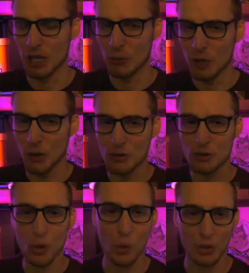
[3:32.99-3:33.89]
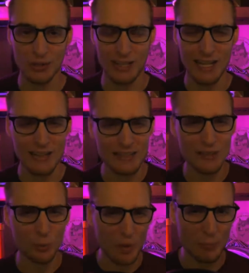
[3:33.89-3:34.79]
We are so early. Less
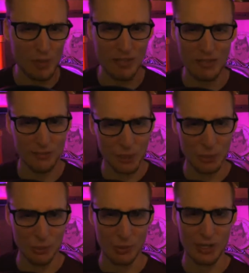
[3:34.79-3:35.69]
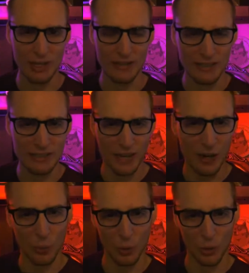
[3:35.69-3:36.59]
than 1% of people in the
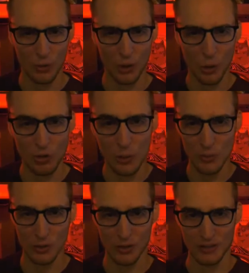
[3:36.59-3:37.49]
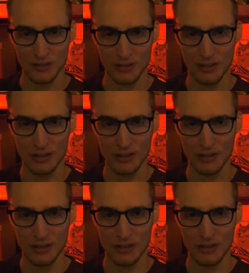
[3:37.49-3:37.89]
entire world own cryptocurrency.